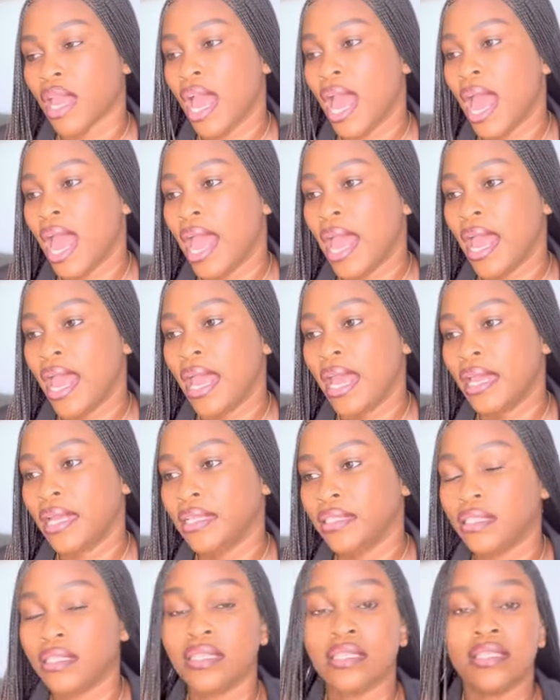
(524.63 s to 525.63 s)

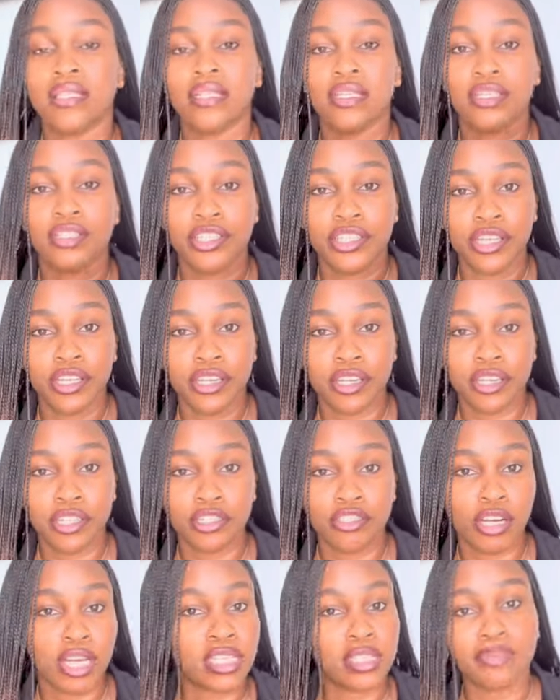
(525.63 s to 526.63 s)
And
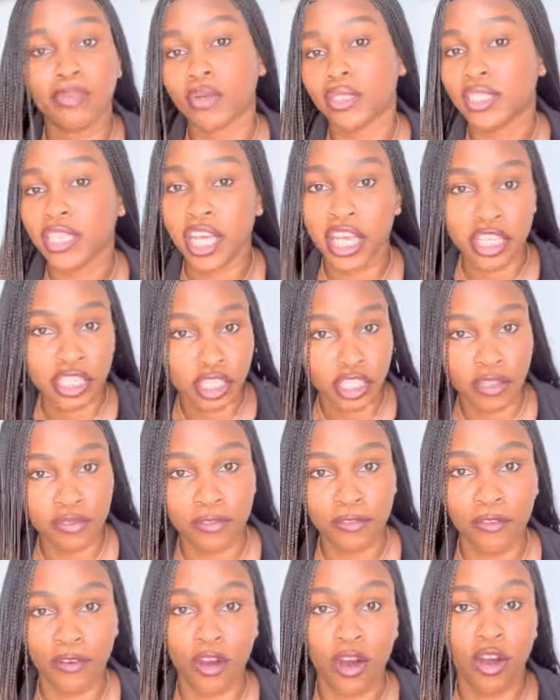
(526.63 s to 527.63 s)
the transportation
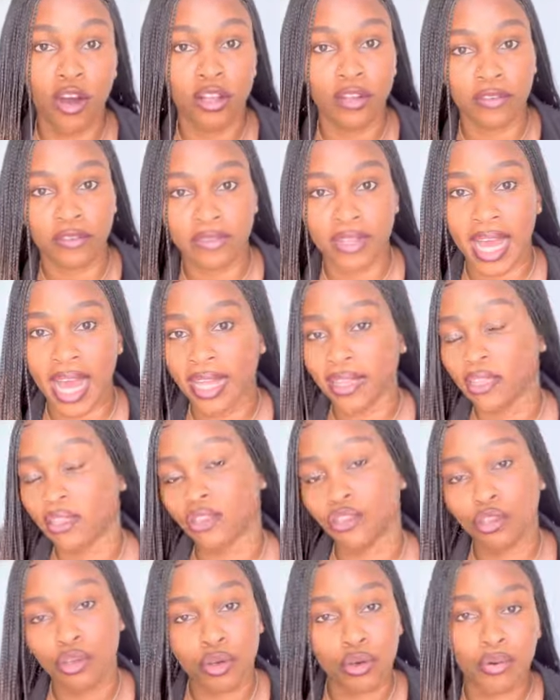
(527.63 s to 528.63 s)
for all of that, the
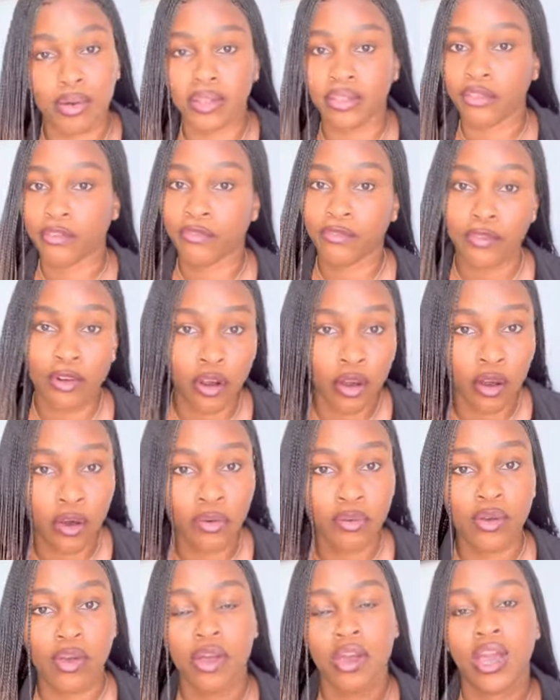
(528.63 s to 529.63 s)
to and the
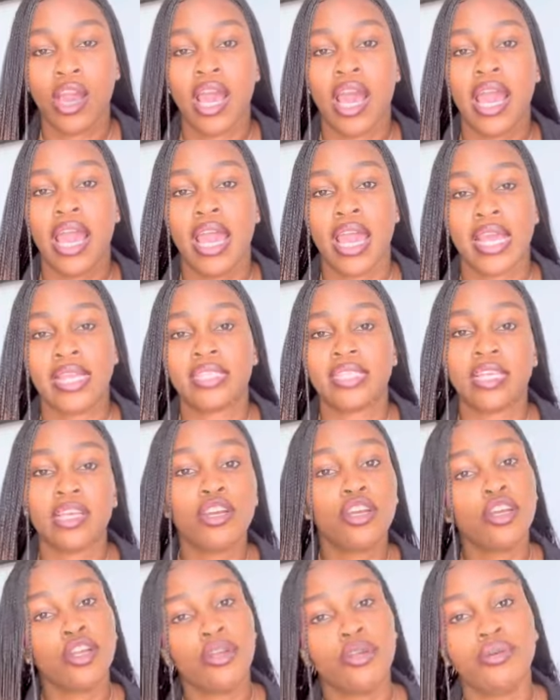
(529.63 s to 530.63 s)
fro, it's
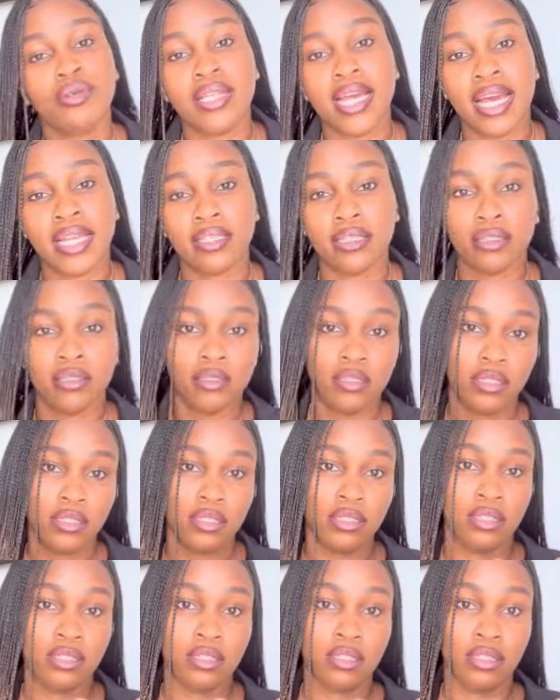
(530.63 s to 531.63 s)
included on
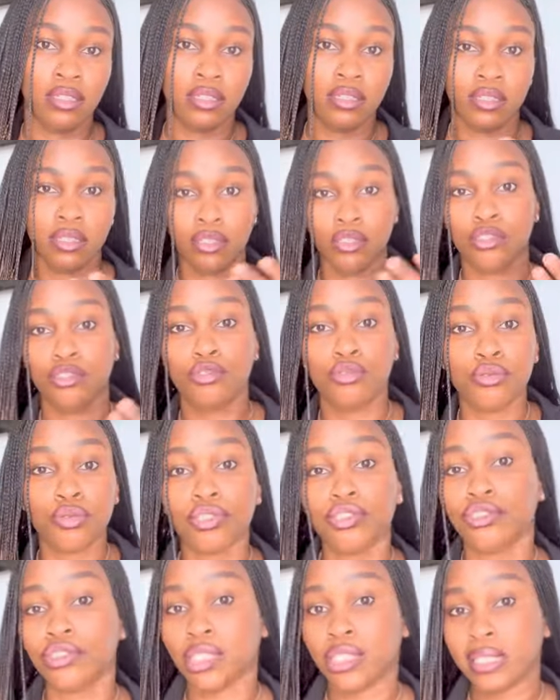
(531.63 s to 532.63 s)
in the
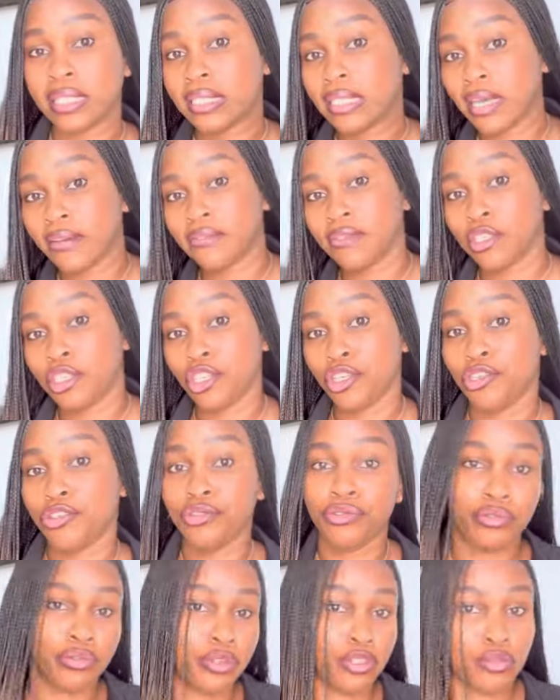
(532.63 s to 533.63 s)
270
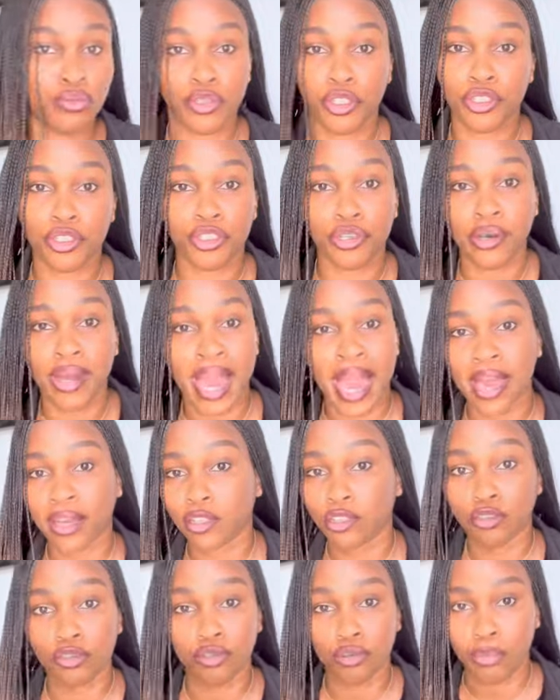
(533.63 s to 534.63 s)
euros which you're
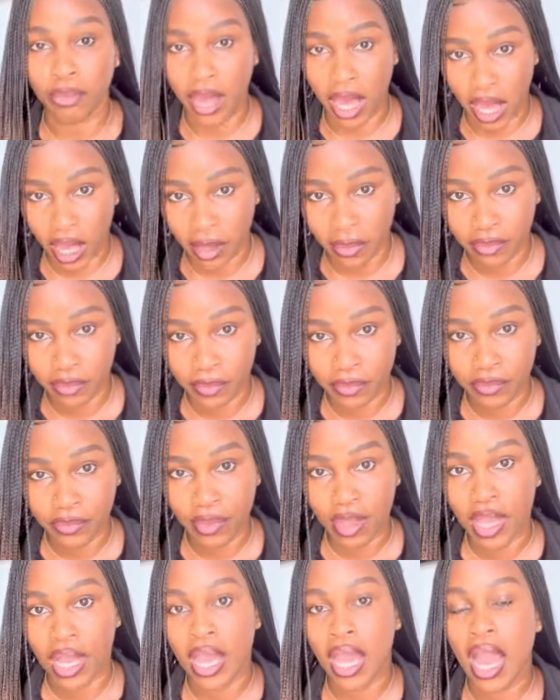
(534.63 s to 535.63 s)
asked to pay.
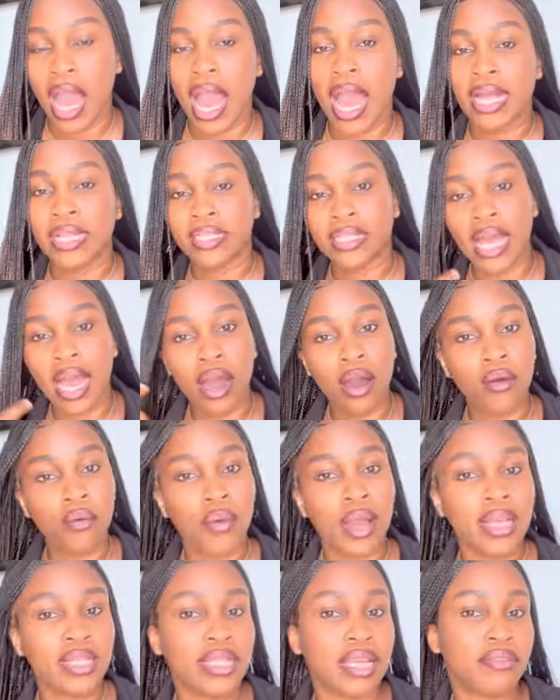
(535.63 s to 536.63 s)
And now
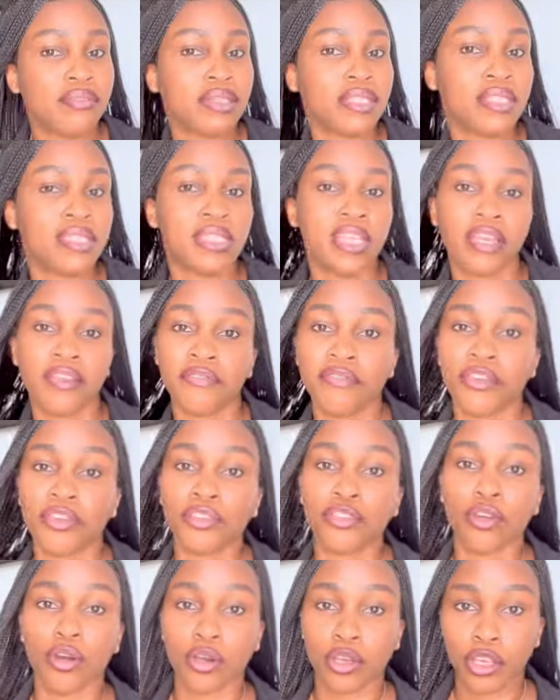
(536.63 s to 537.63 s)
when they receive your
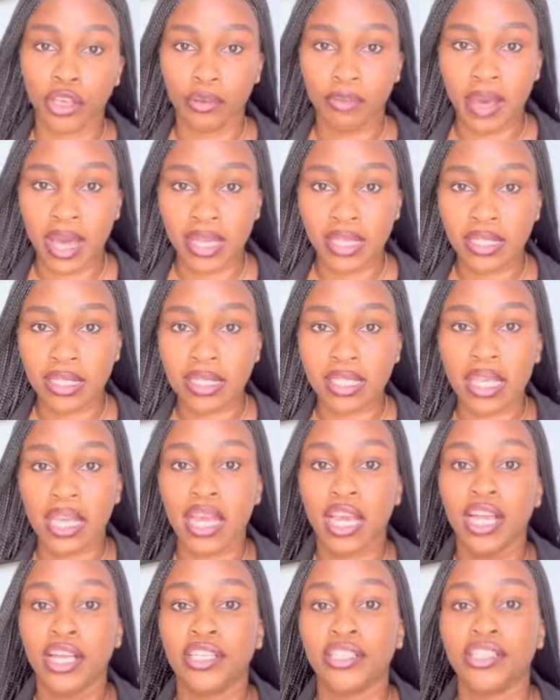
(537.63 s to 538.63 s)
documents,
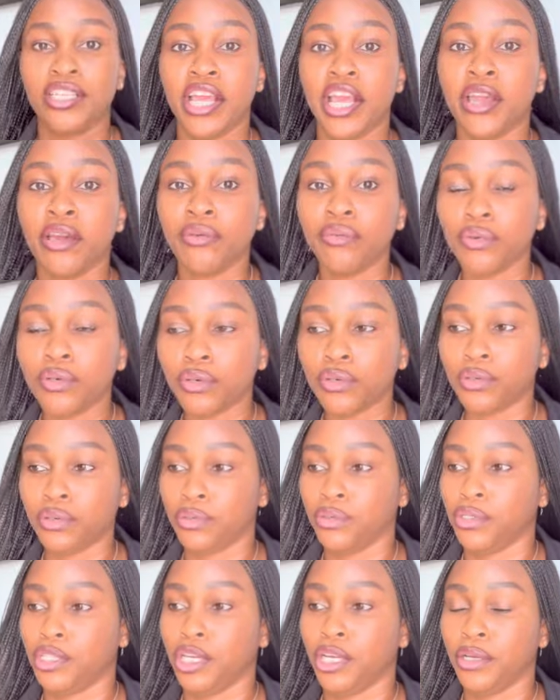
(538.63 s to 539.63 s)
they
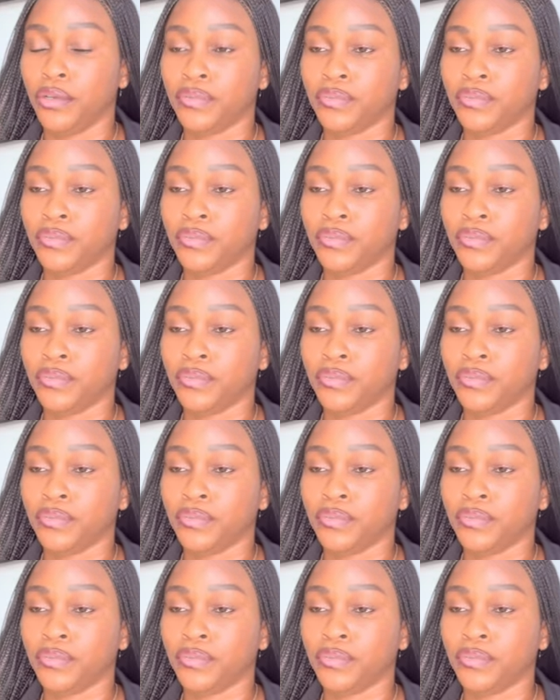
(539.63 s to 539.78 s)
would